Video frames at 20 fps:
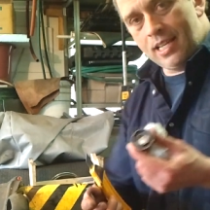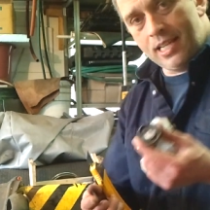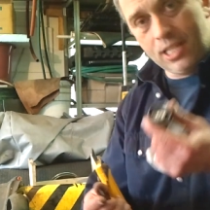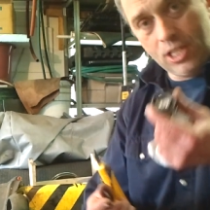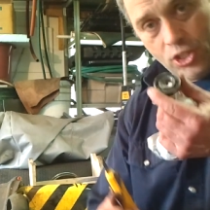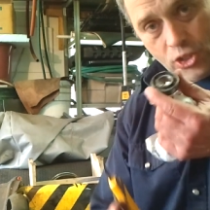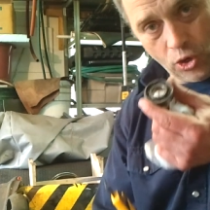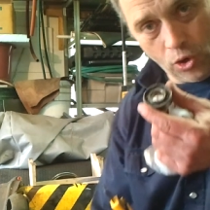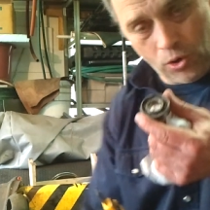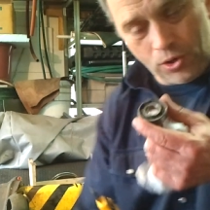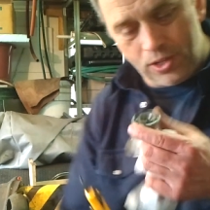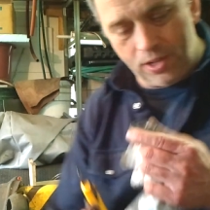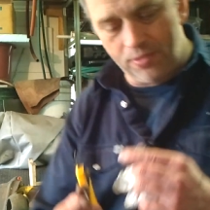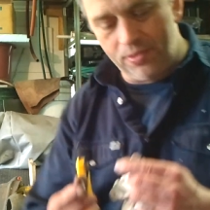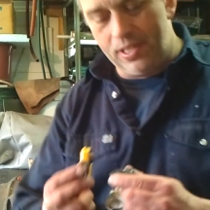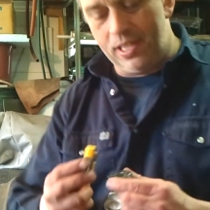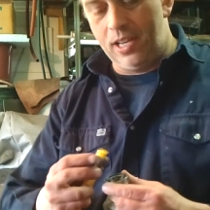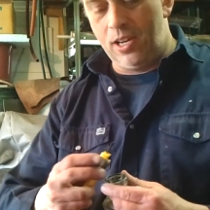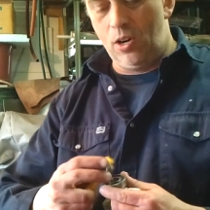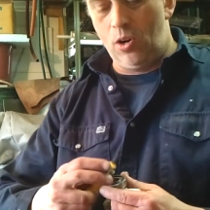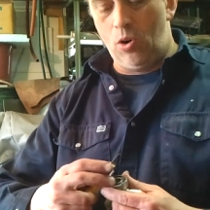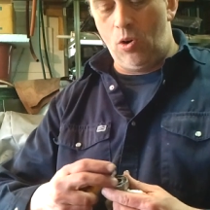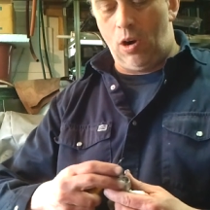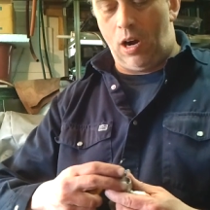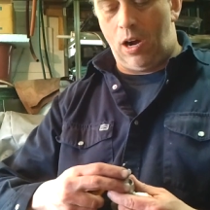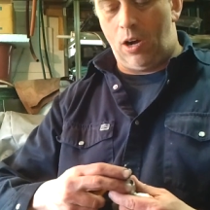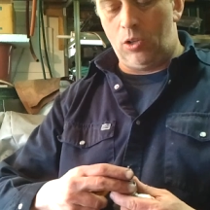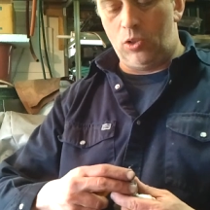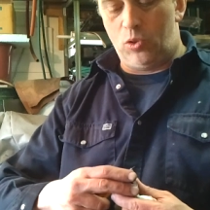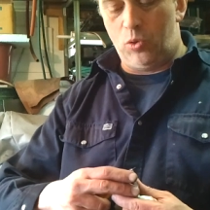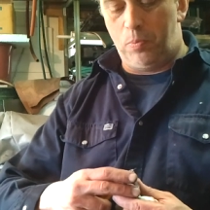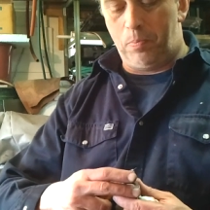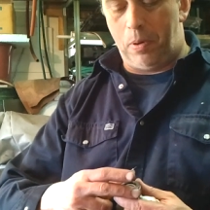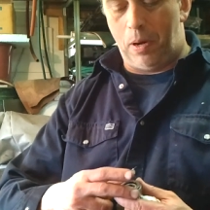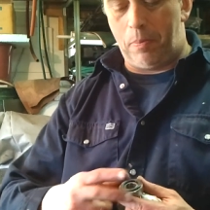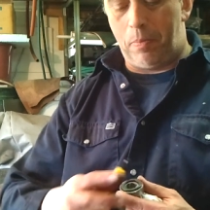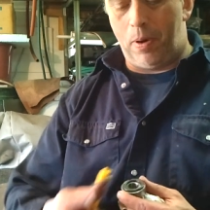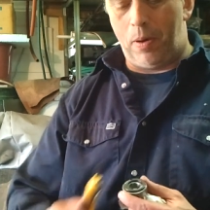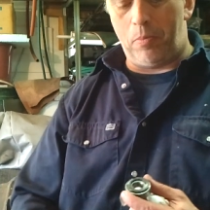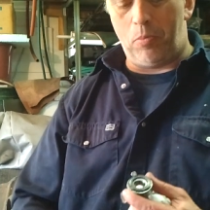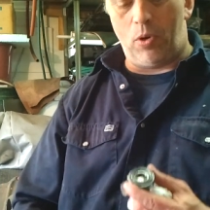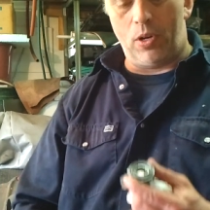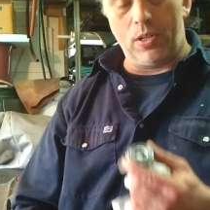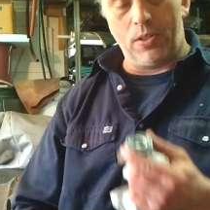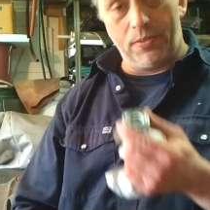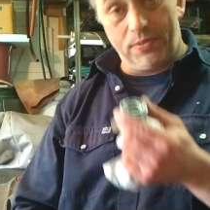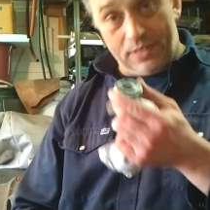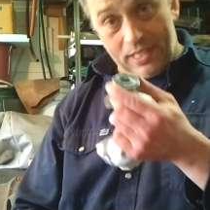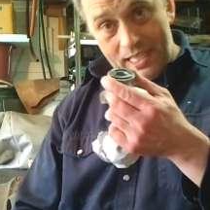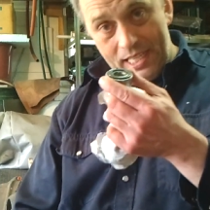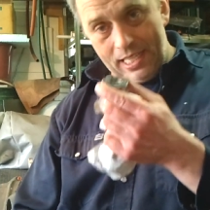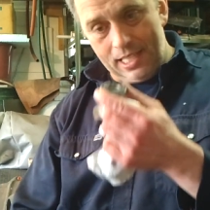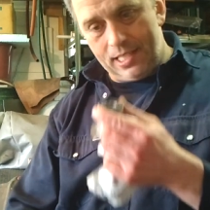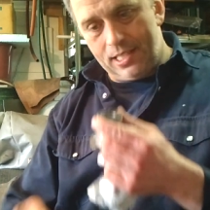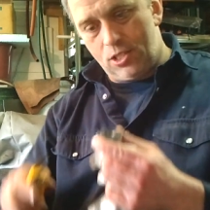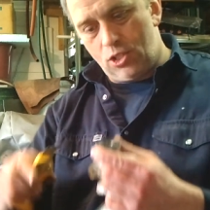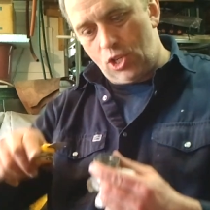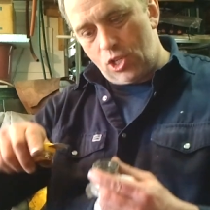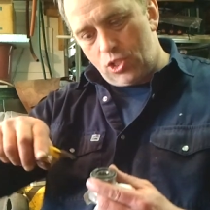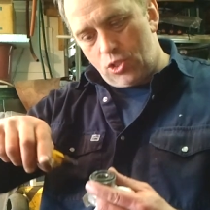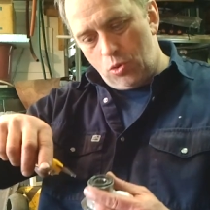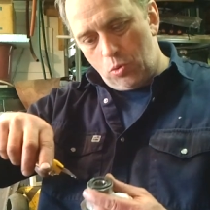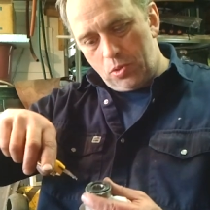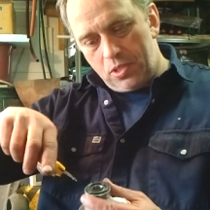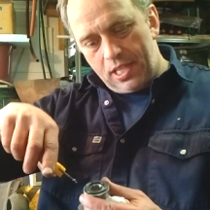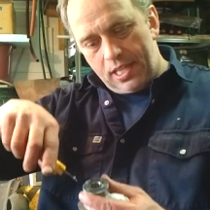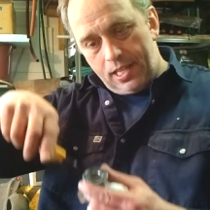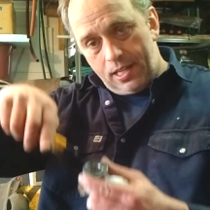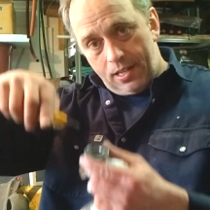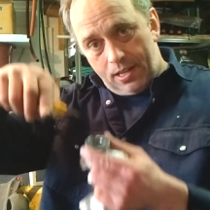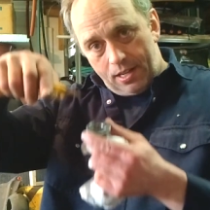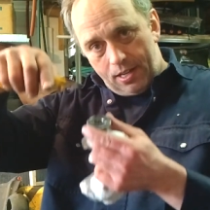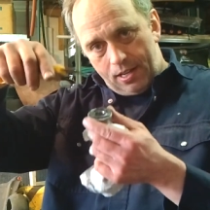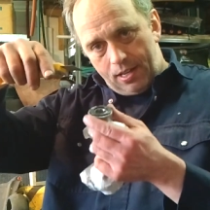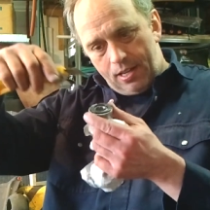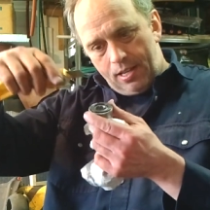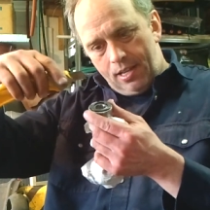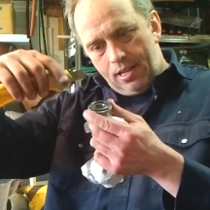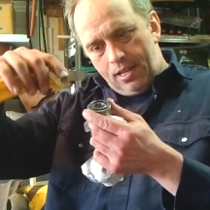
he showed in the video how to pop up one of these just using a